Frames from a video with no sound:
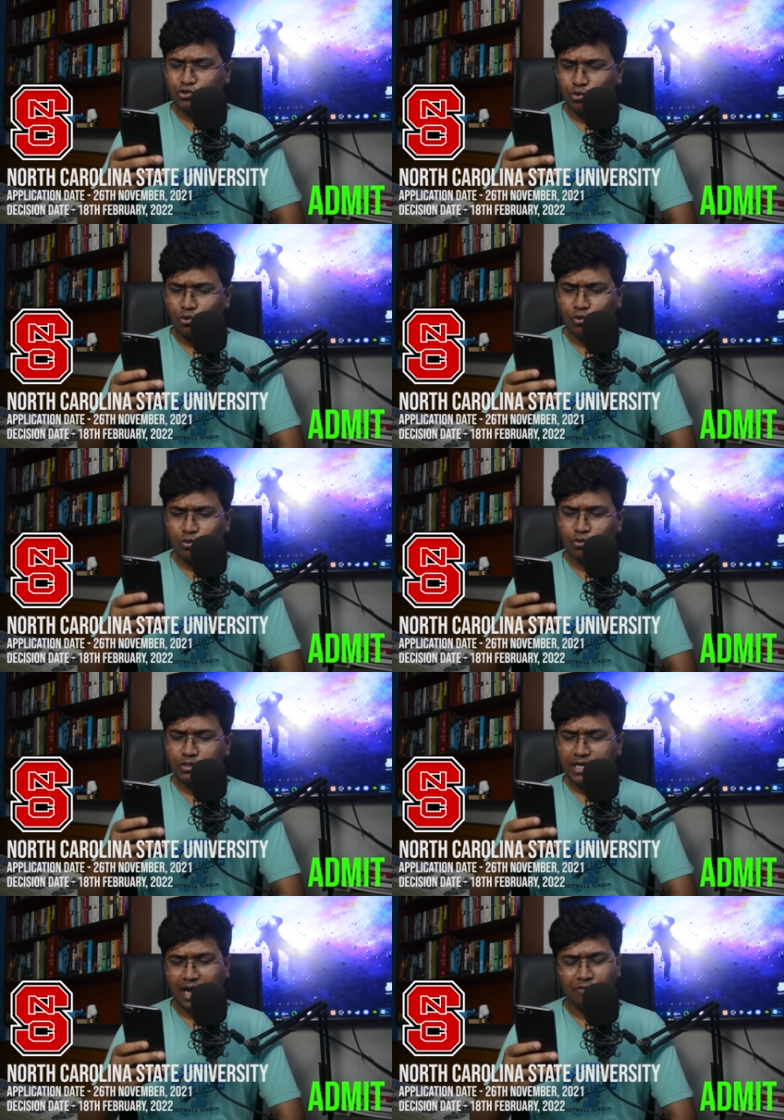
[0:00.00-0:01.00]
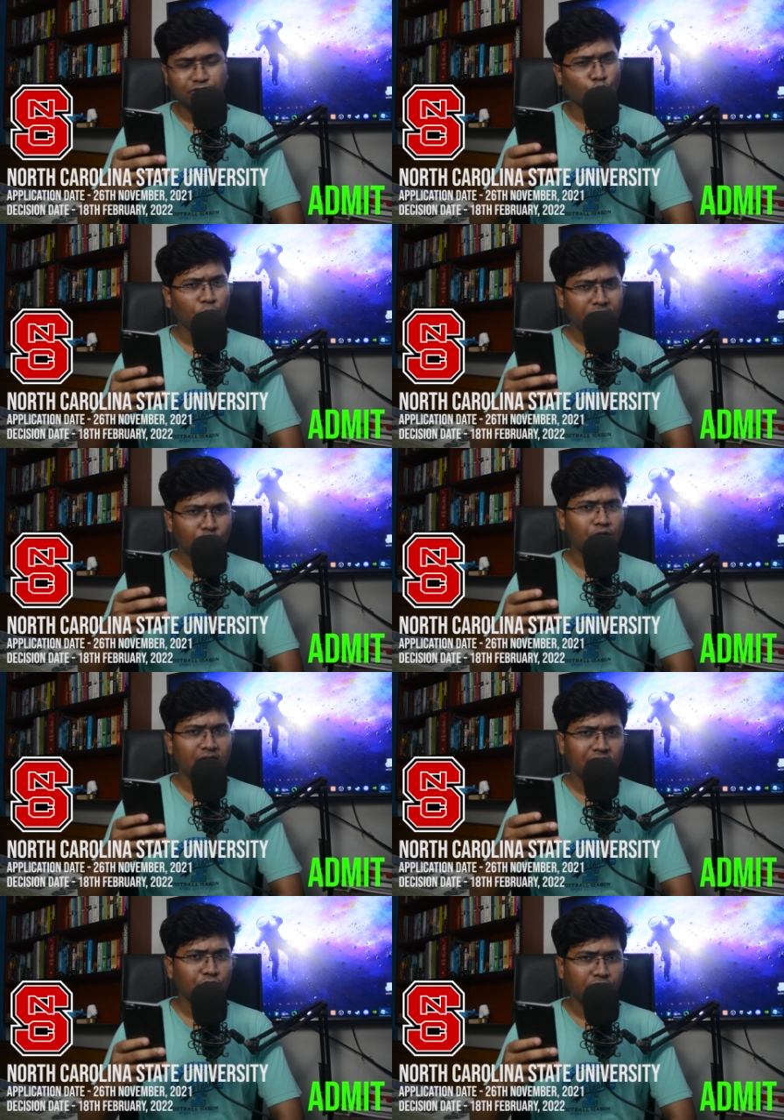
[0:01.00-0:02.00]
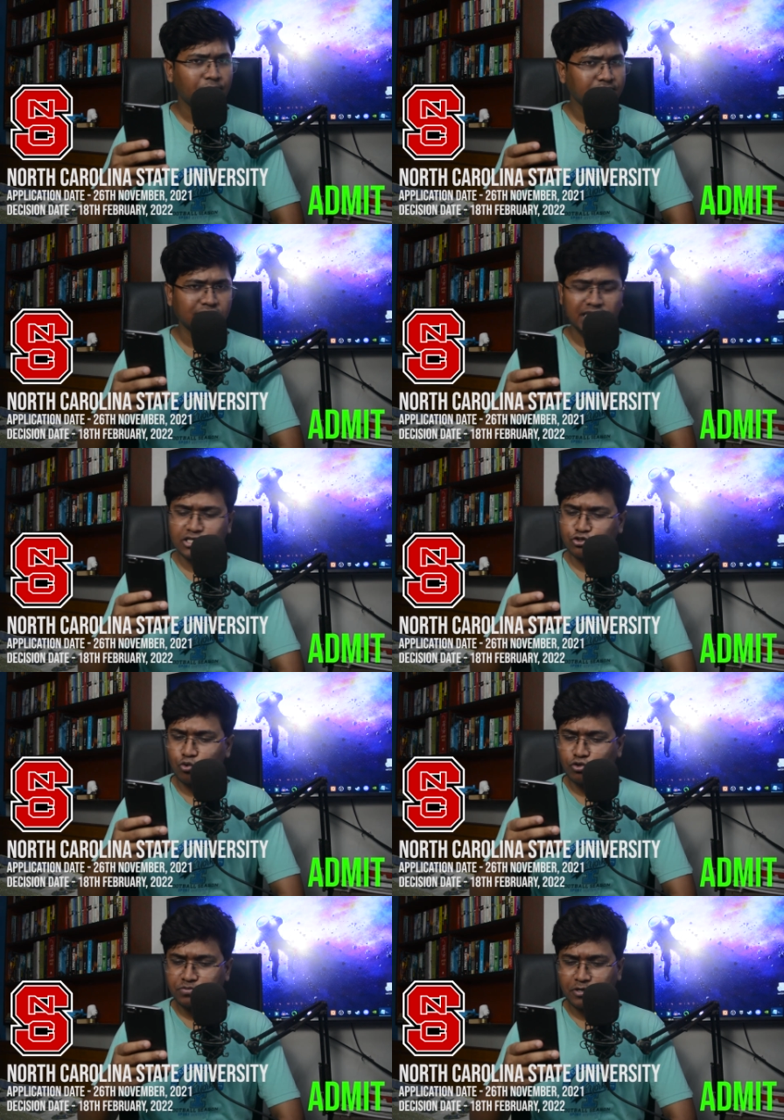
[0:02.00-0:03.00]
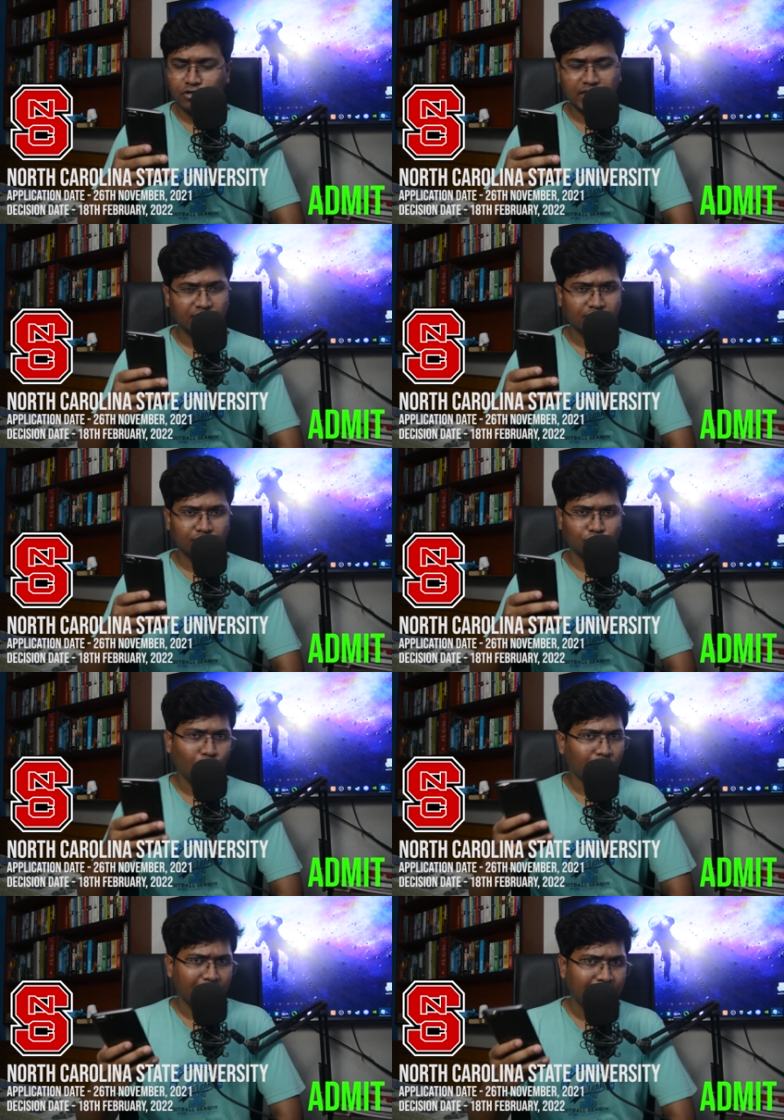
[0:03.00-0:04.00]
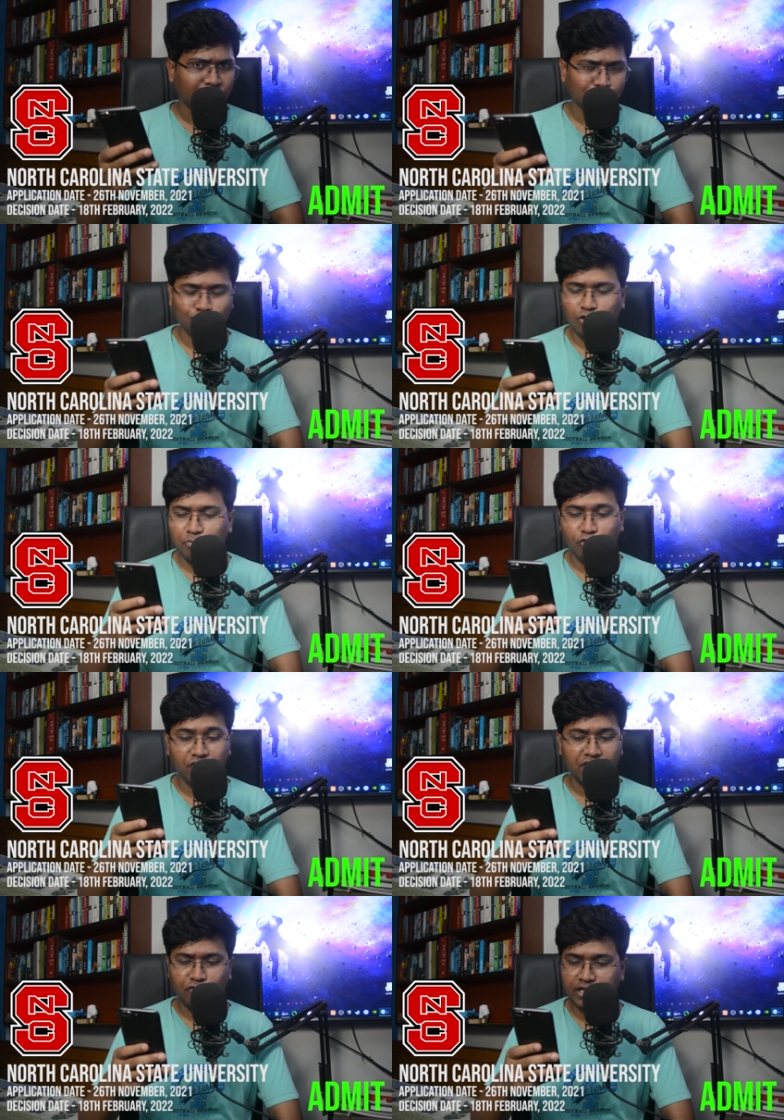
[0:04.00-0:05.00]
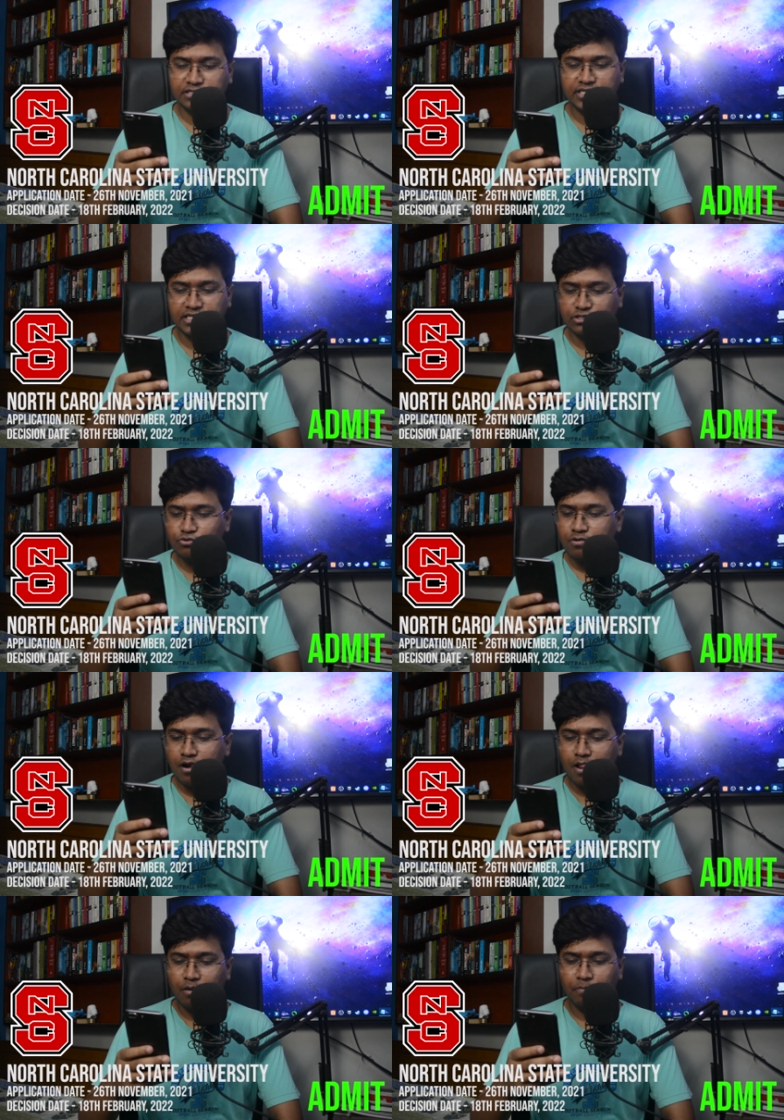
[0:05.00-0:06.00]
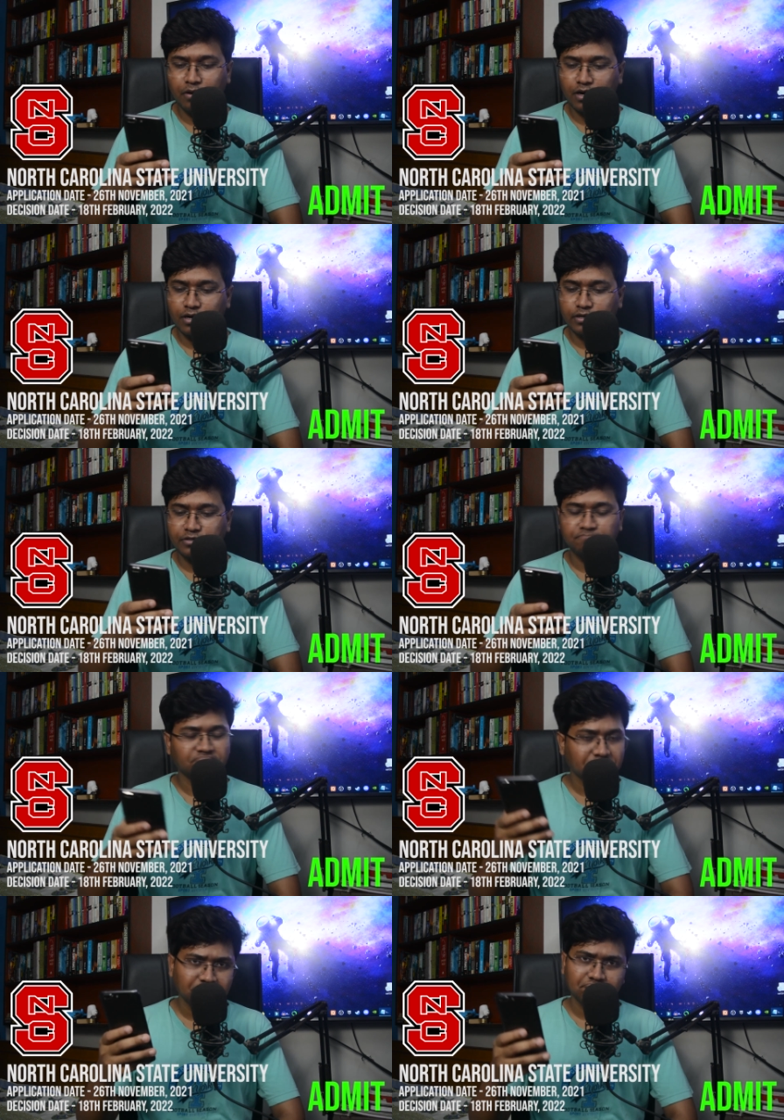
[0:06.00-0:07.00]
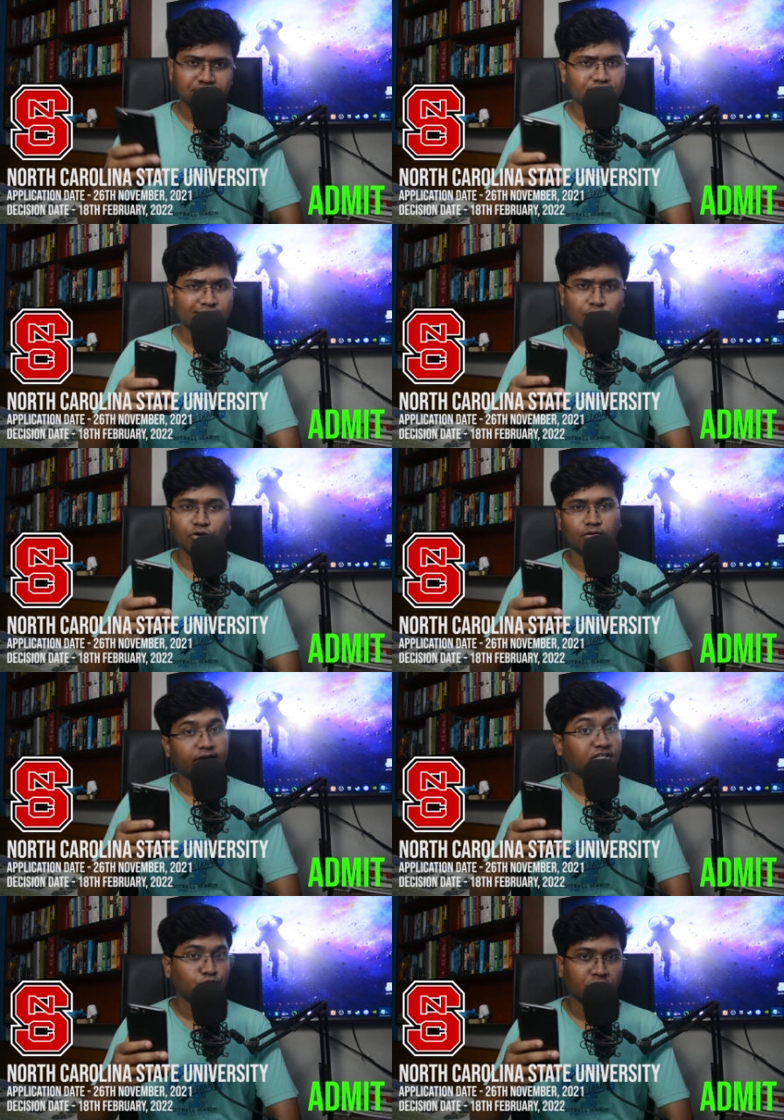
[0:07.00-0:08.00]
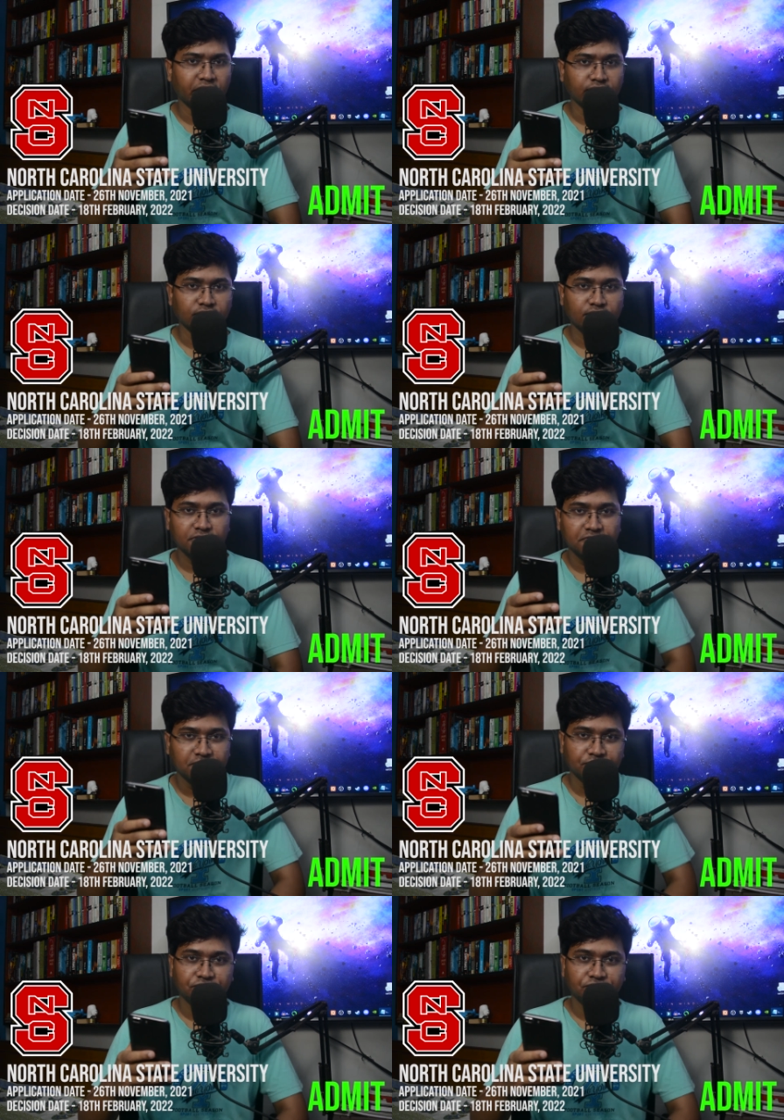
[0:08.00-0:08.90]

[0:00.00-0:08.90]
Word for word: So yeah, I was hoping to get into the MSCS course because I thought I had a strong profile for NCSU, but you know, it is what it is.